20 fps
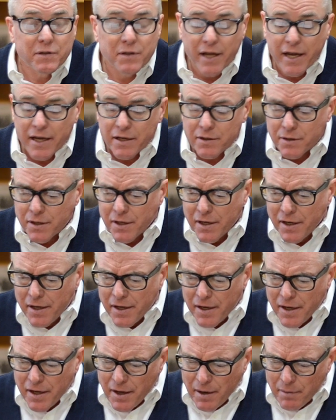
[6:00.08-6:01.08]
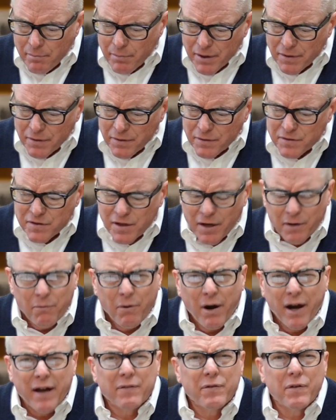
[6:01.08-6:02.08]
days. But
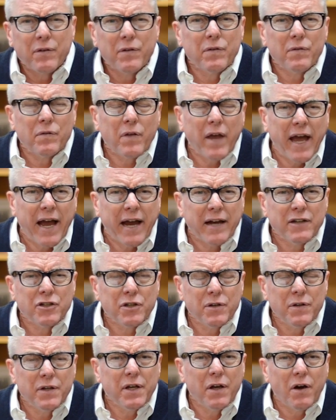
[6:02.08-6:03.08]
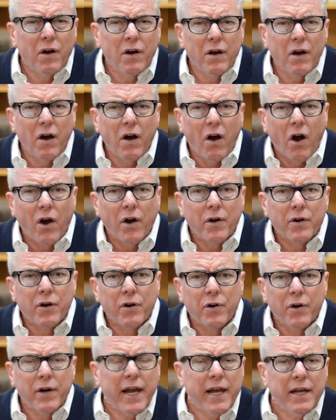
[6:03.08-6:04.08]
sunrises actually are
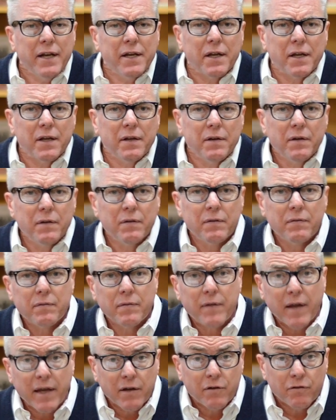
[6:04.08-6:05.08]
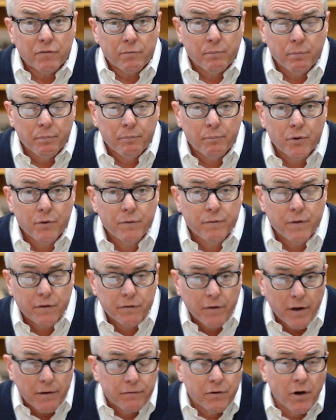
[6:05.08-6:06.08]
created. They can prove
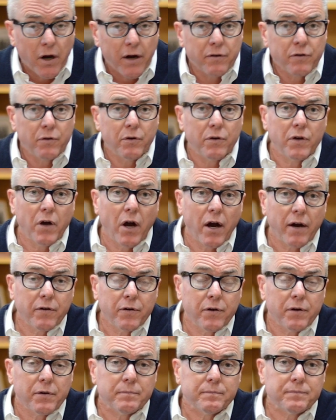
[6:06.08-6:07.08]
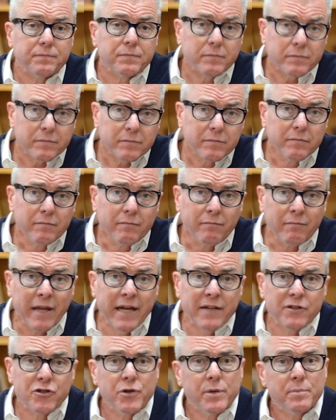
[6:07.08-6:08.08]
this. I've talked to a doctor
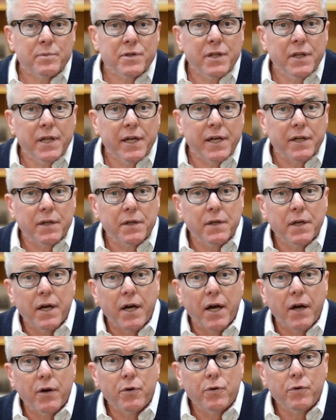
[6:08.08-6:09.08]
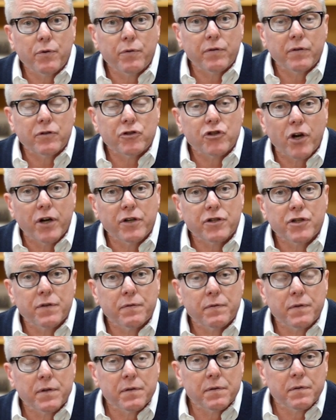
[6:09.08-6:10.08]
at Scripps Clinic uh, who's in charge
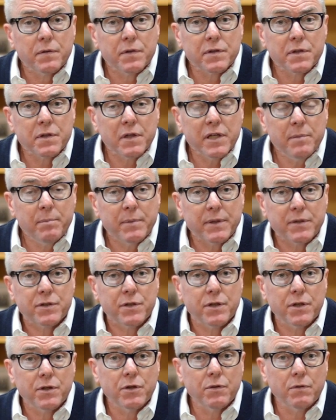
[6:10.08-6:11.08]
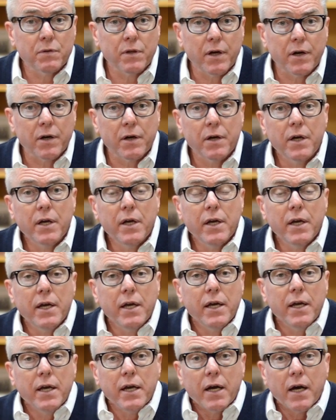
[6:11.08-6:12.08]
of the, the Sleep Institute there,
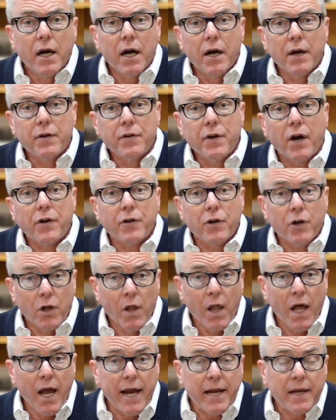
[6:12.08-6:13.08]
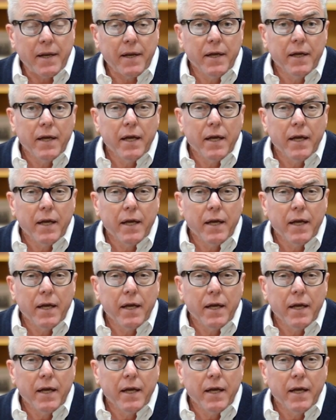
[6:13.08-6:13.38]
uh, Dr. Klein.